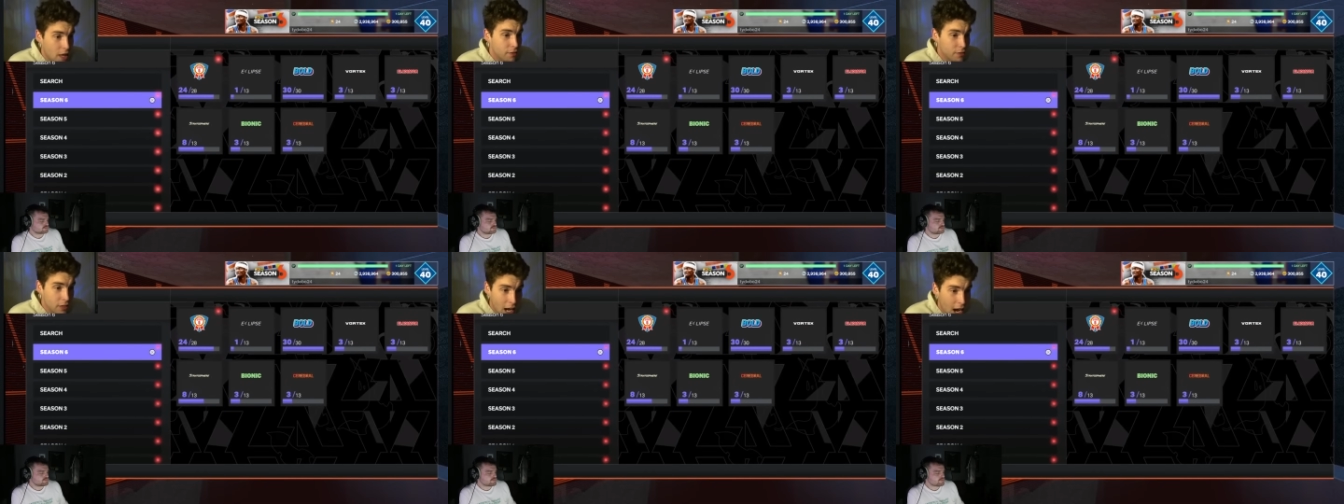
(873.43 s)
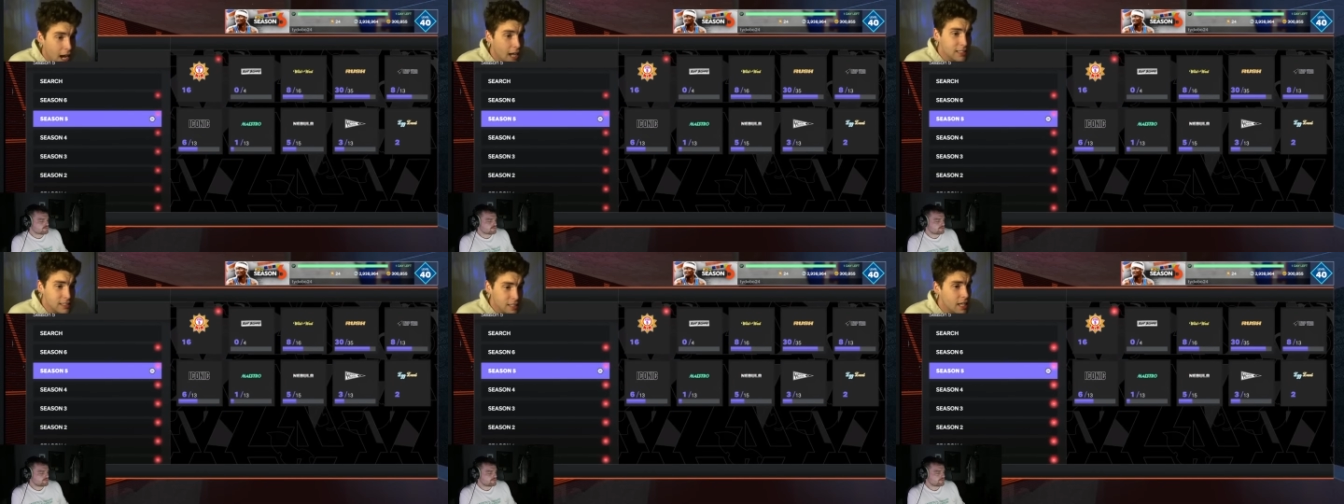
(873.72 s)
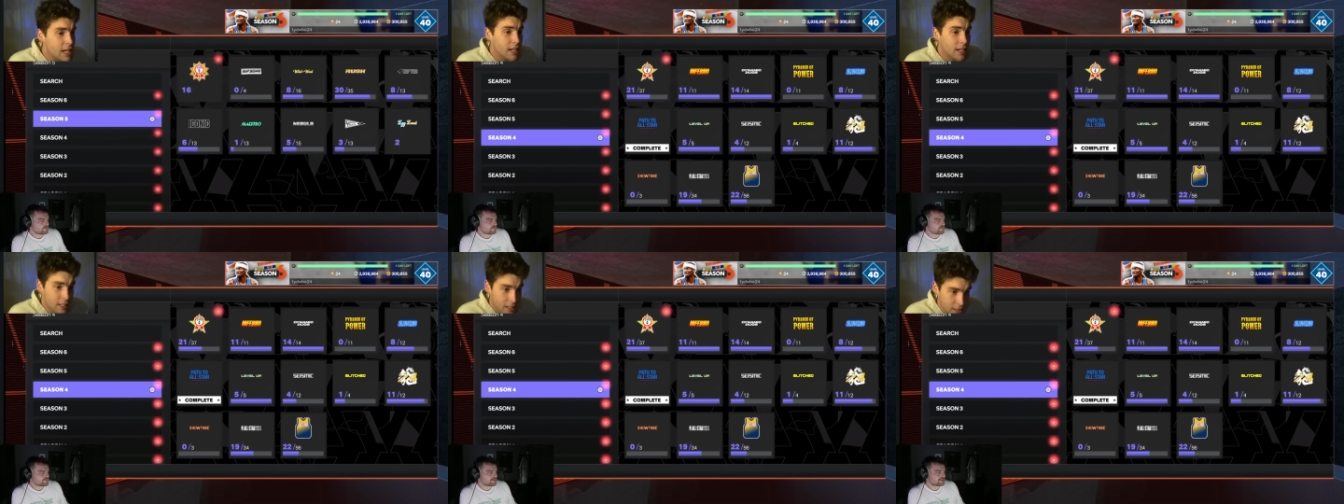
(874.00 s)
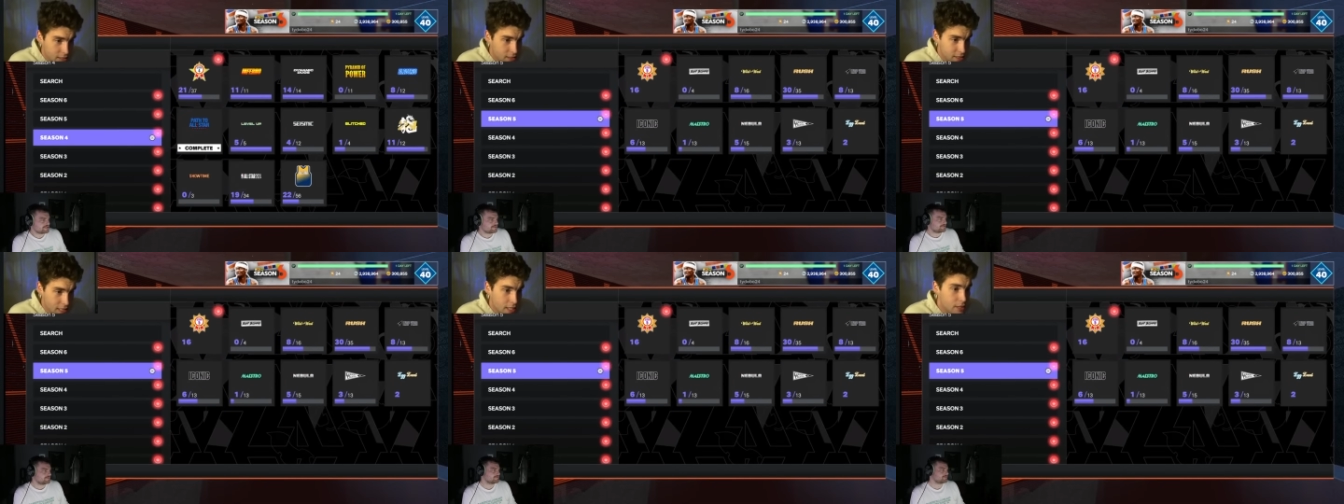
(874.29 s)
if content
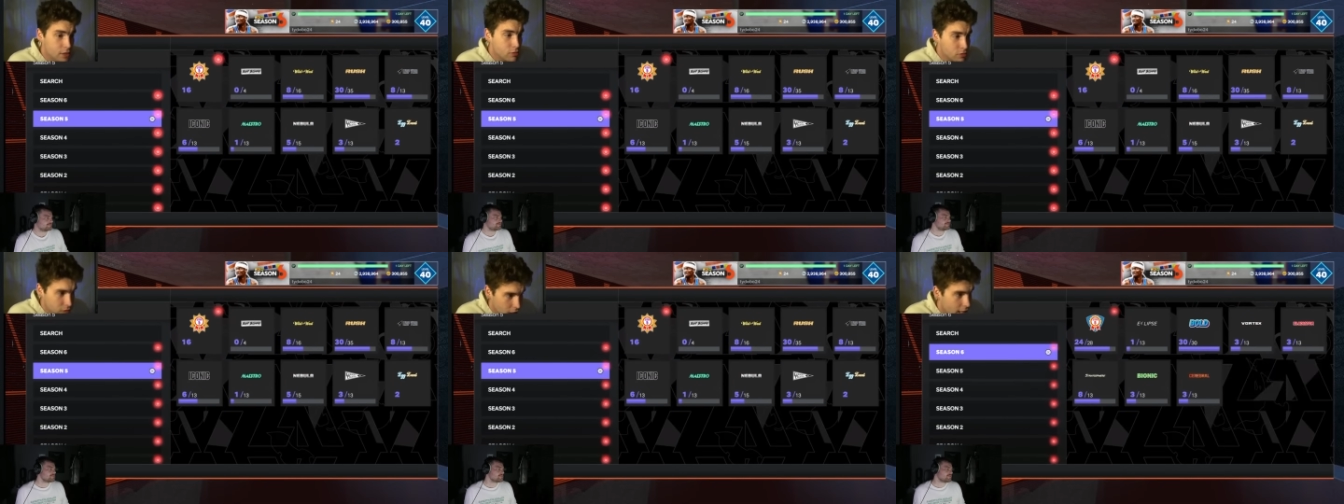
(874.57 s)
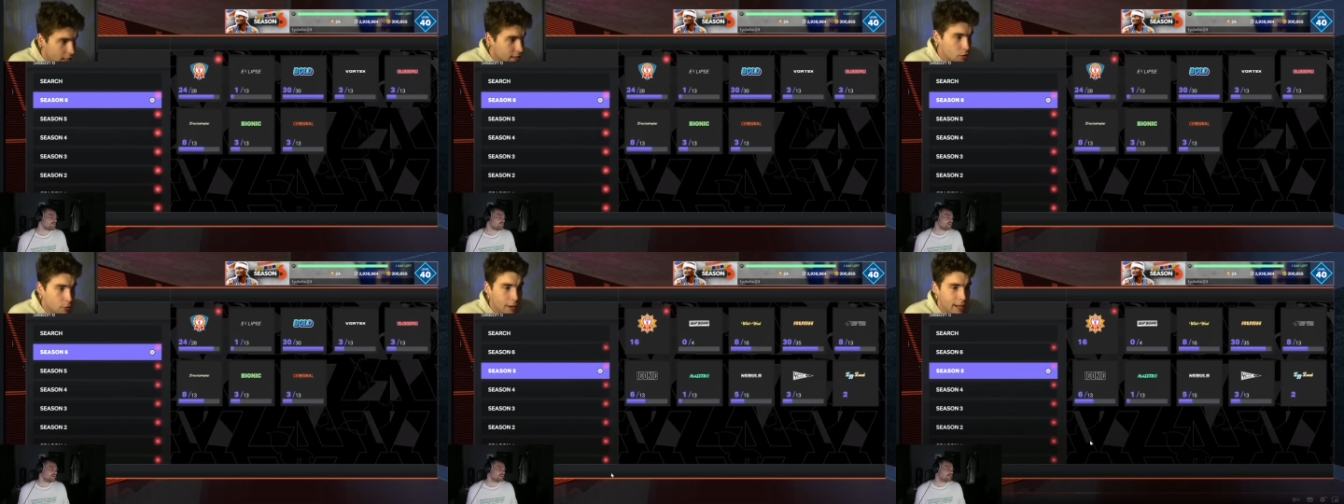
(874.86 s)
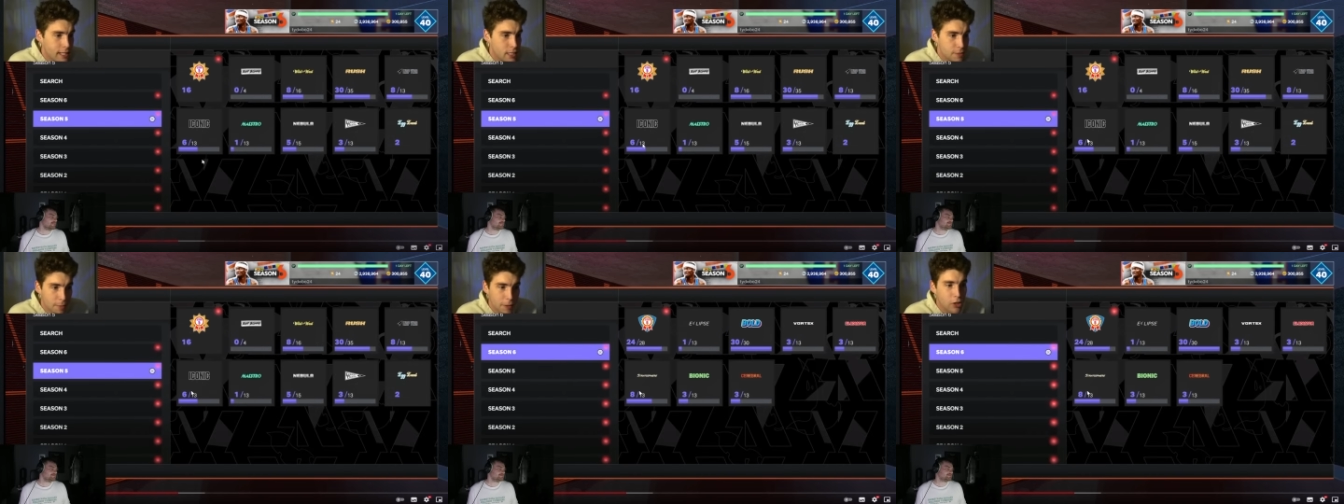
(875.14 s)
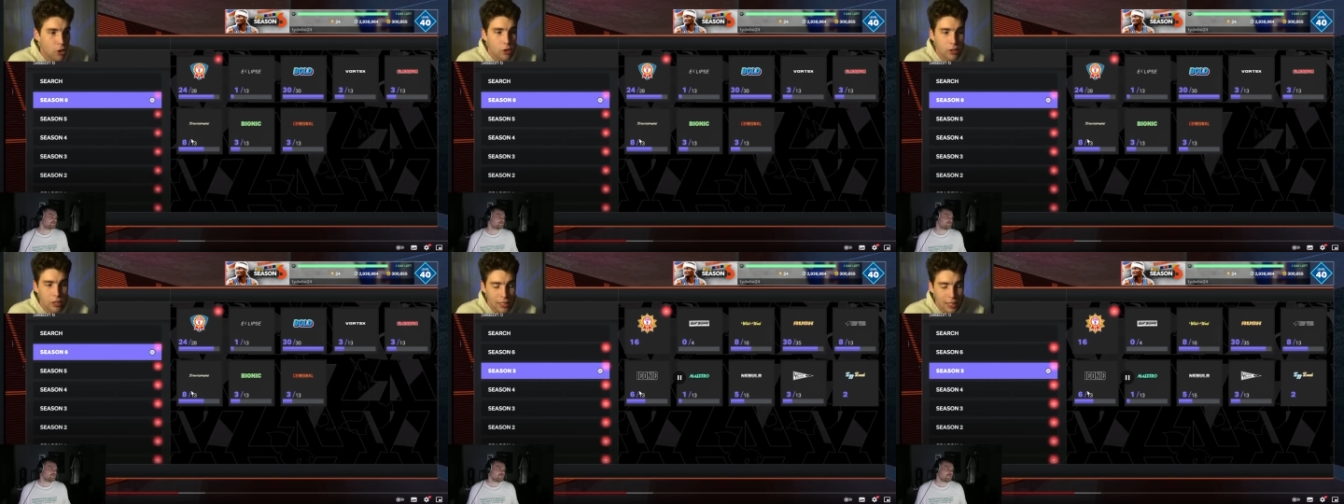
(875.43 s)
continues like the way it's
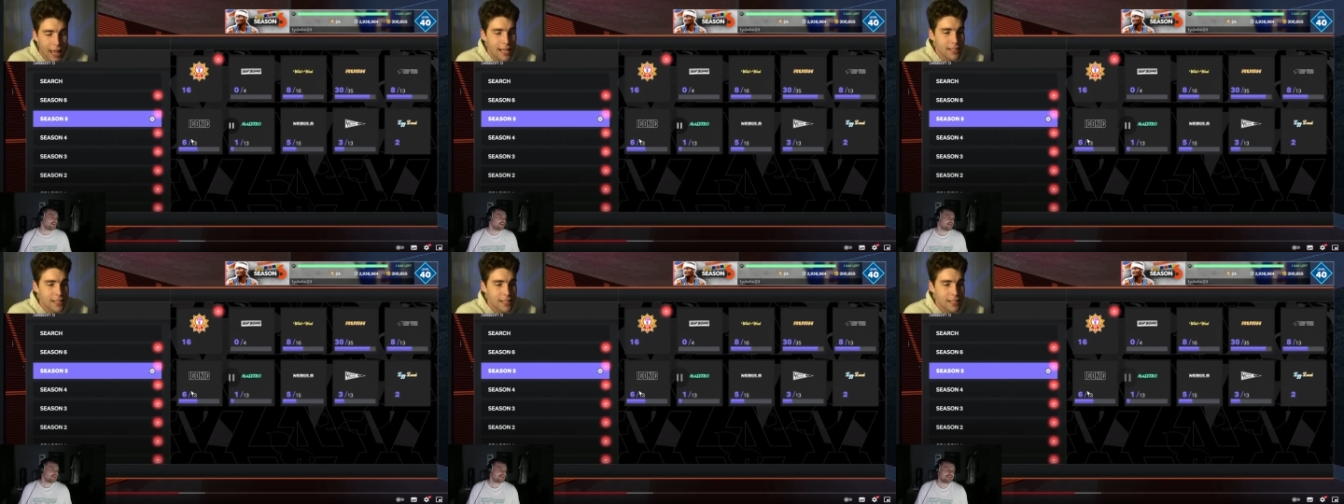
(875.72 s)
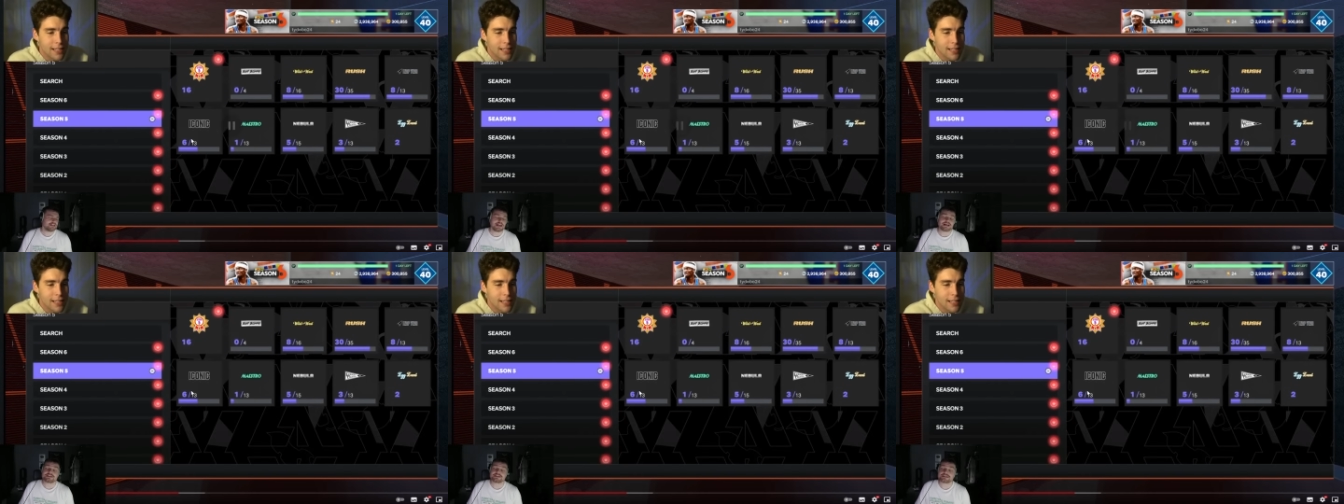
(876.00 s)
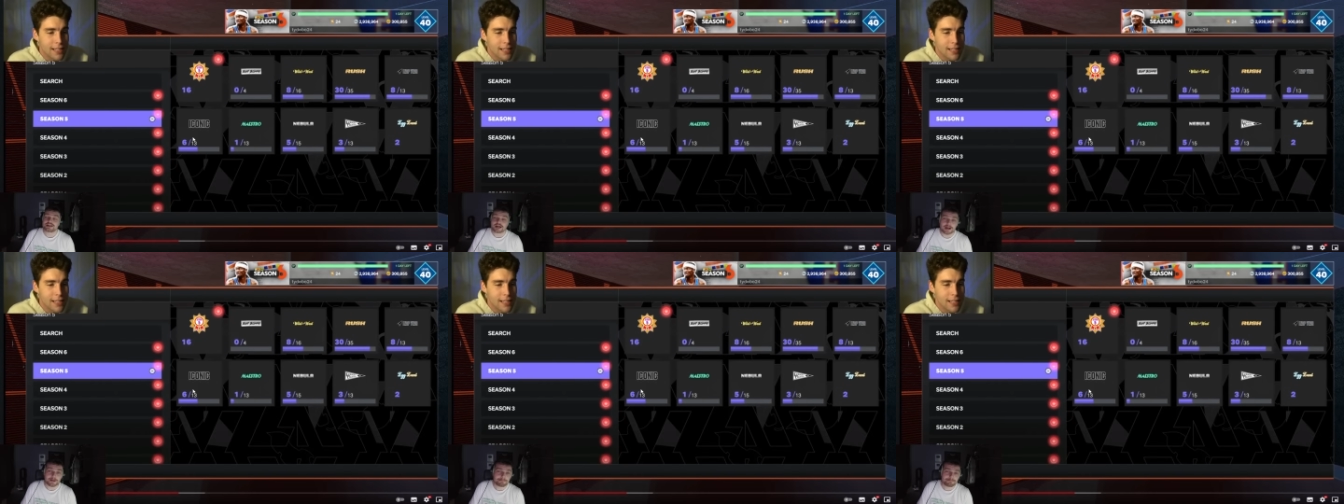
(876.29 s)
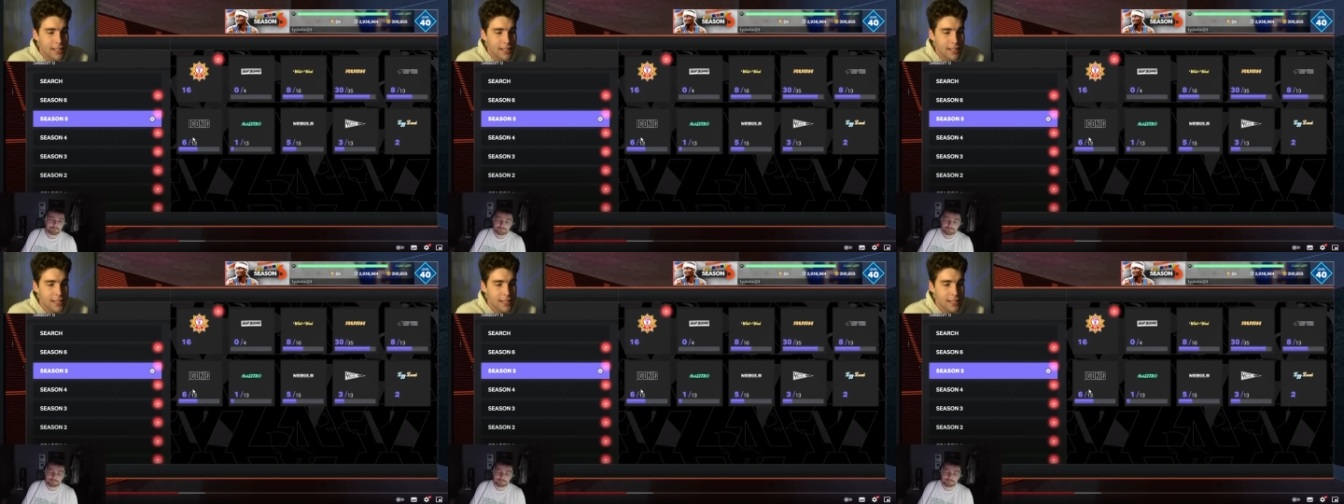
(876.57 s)
been going the last, yes, they are.